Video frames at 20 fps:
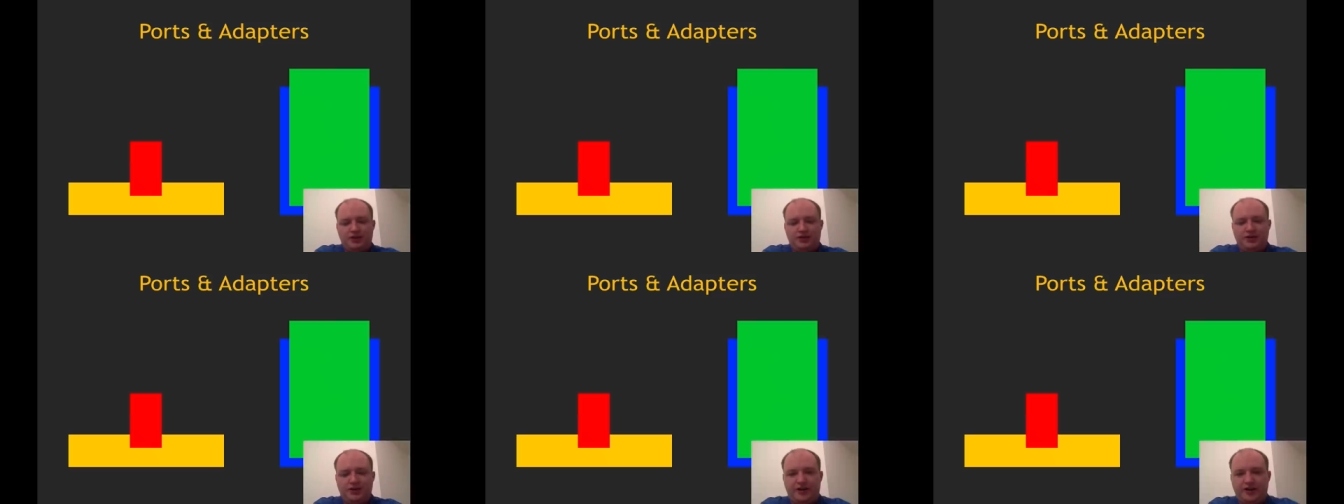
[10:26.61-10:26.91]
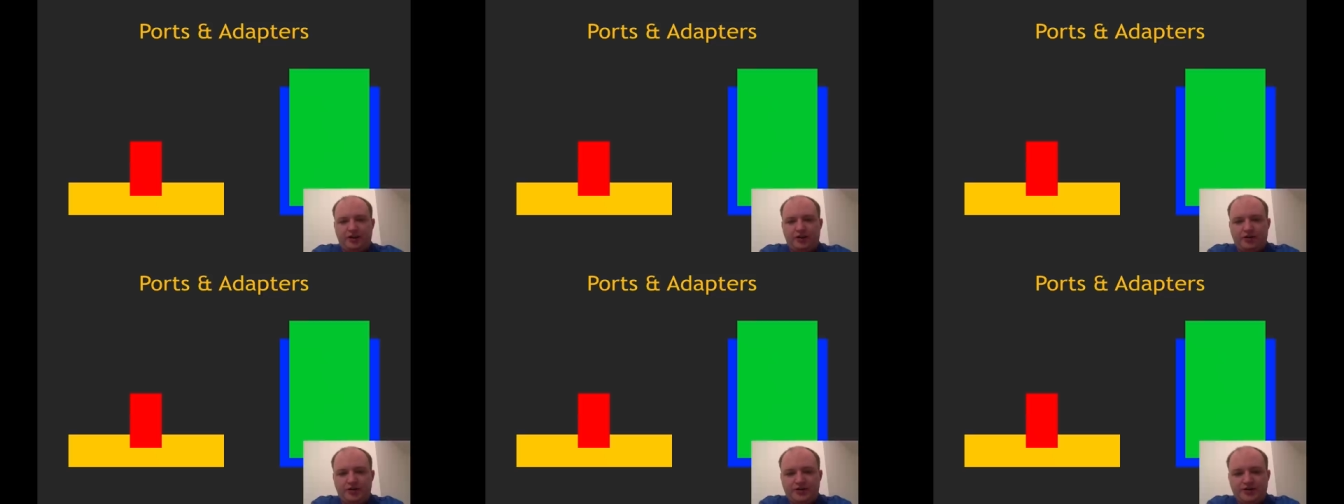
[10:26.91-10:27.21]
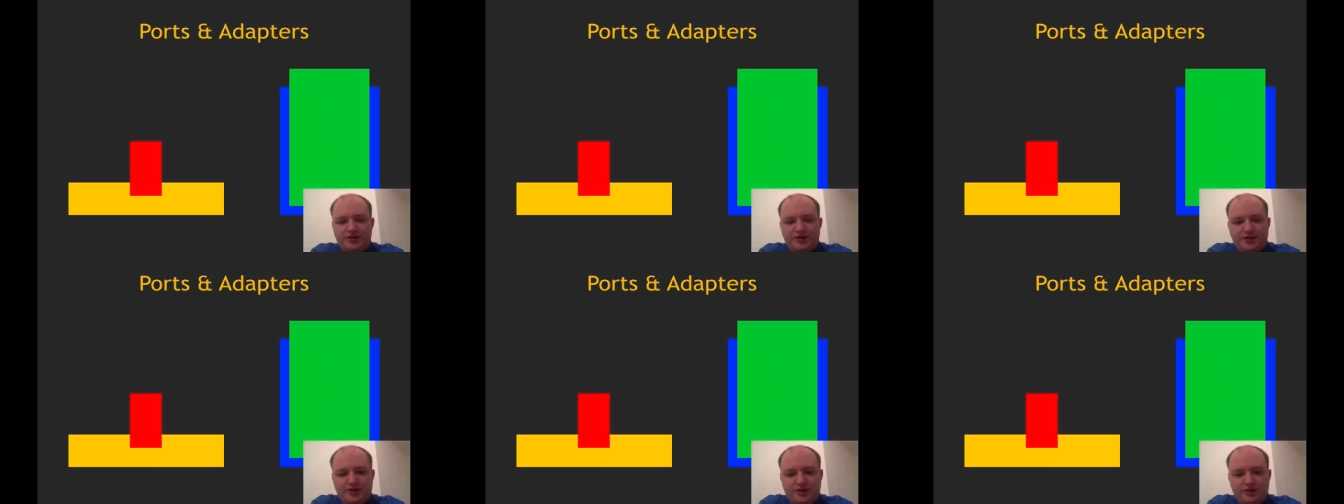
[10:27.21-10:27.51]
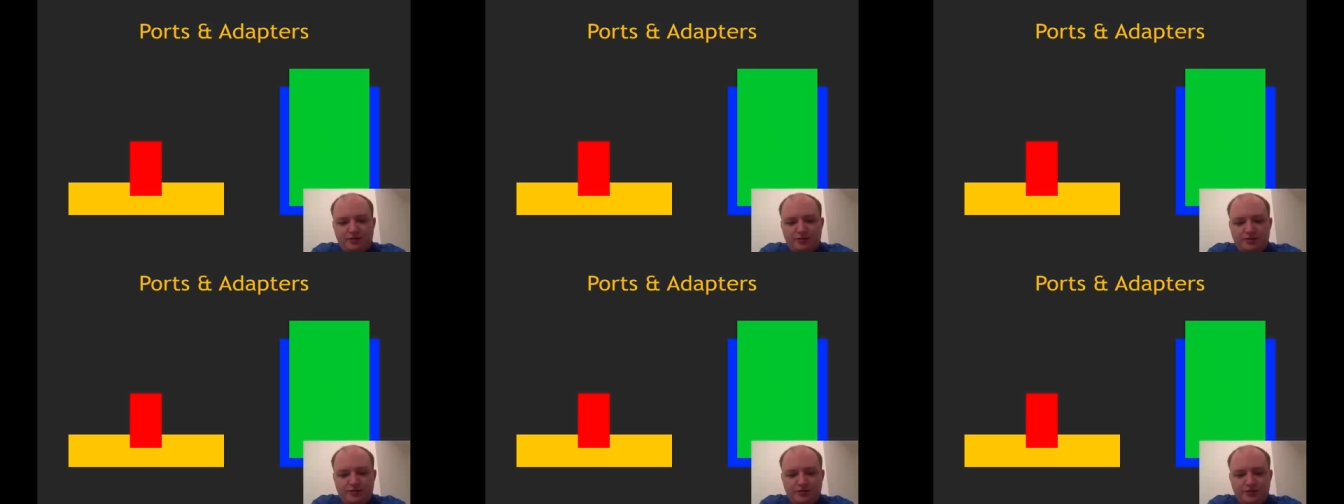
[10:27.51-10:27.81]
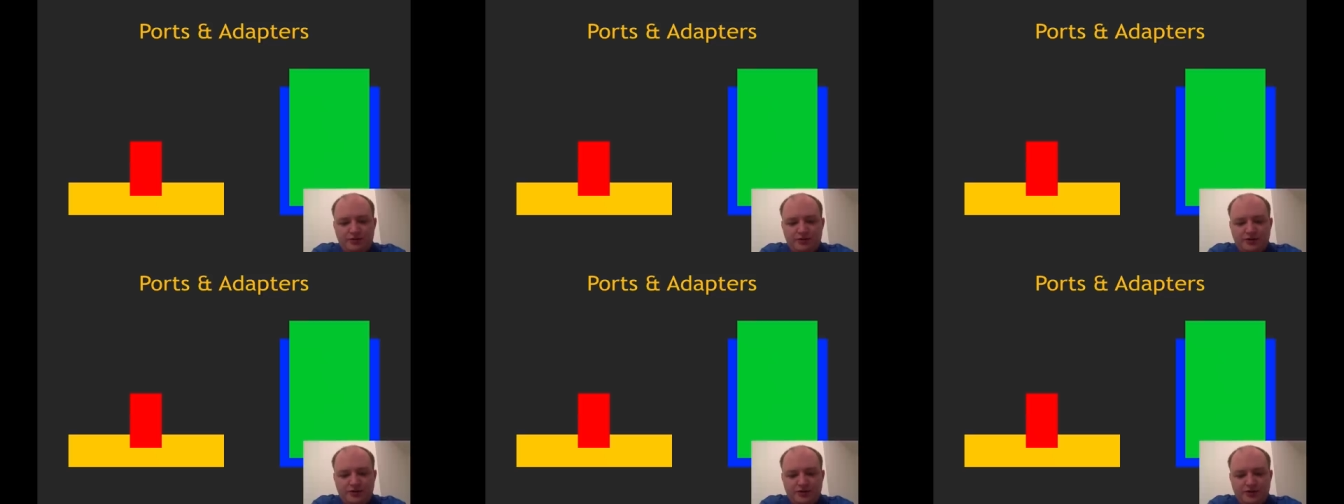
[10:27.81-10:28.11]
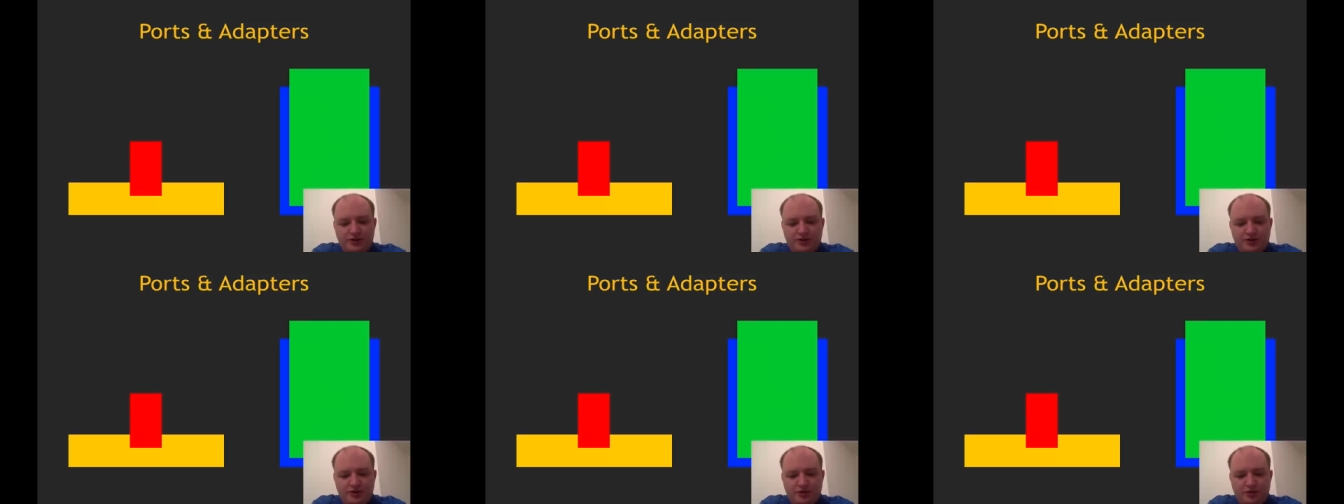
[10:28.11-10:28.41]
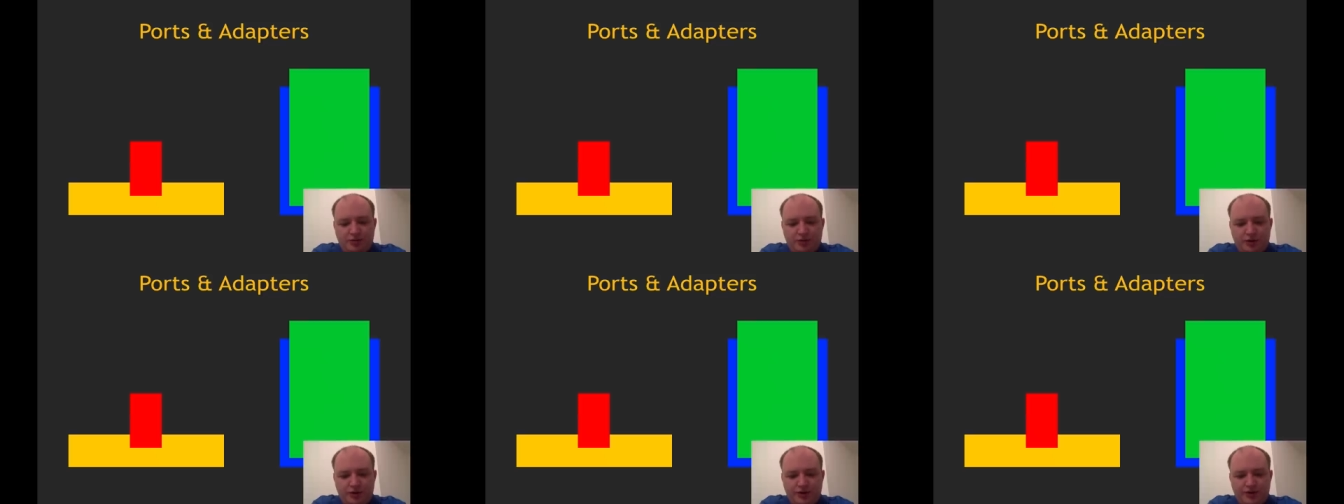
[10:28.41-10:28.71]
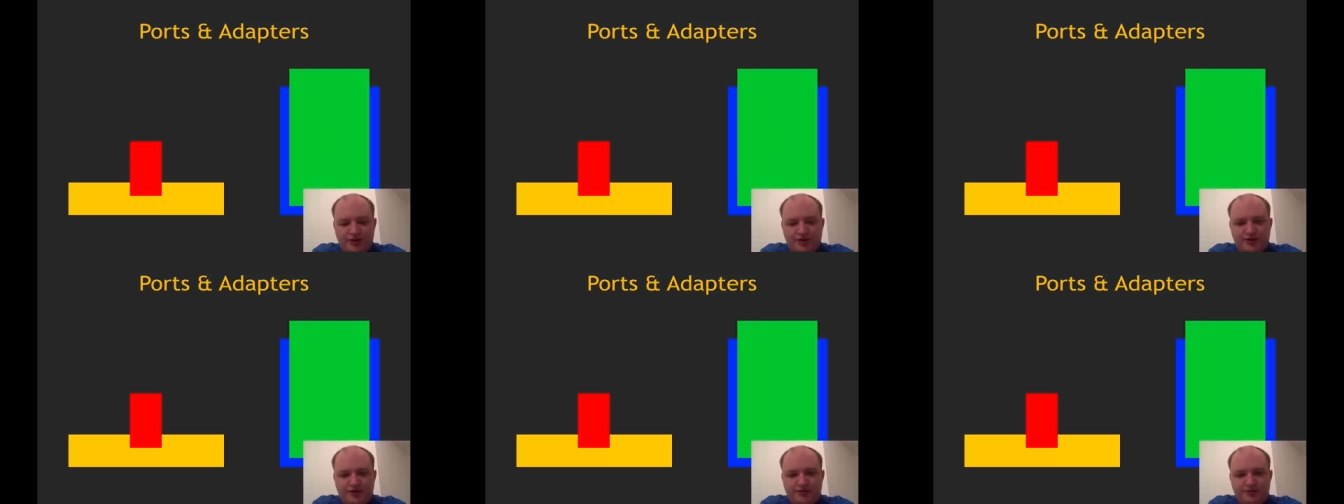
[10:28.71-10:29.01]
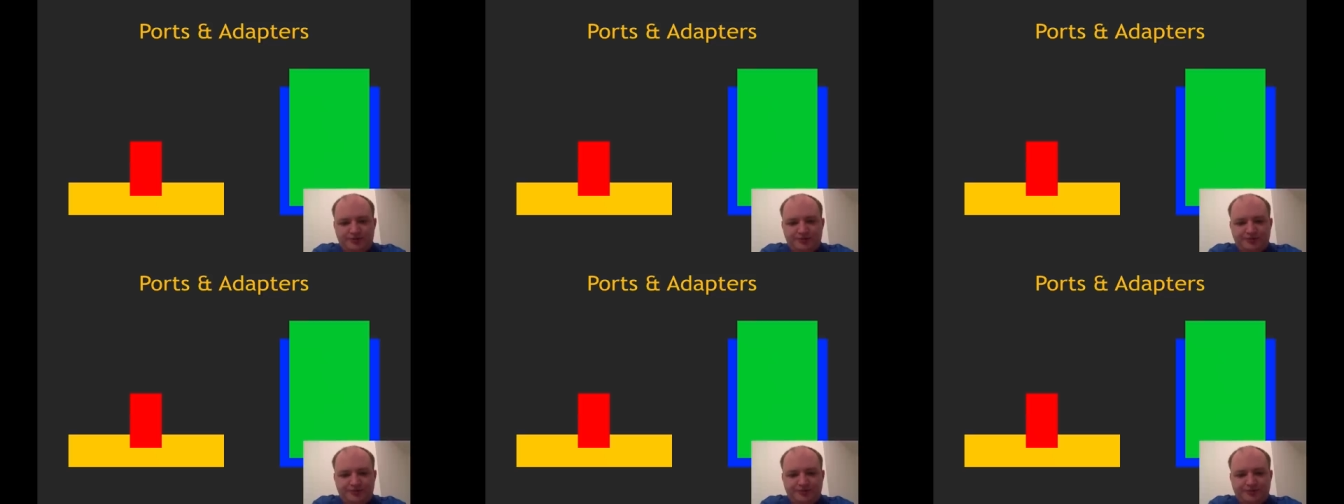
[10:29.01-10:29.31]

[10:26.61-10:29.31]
that our system supports.